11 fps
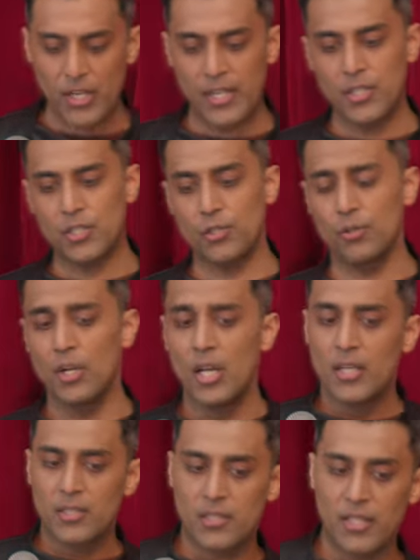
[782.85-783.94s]
I need to
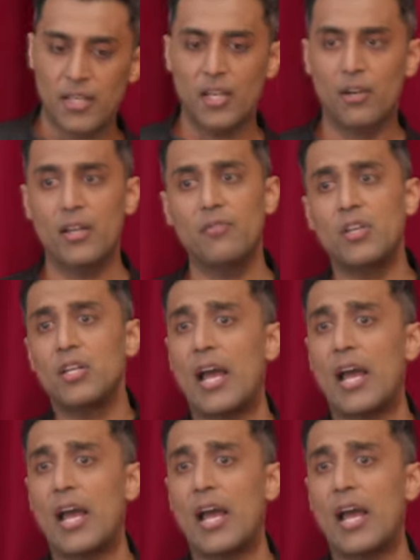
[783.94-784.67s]
sit here, even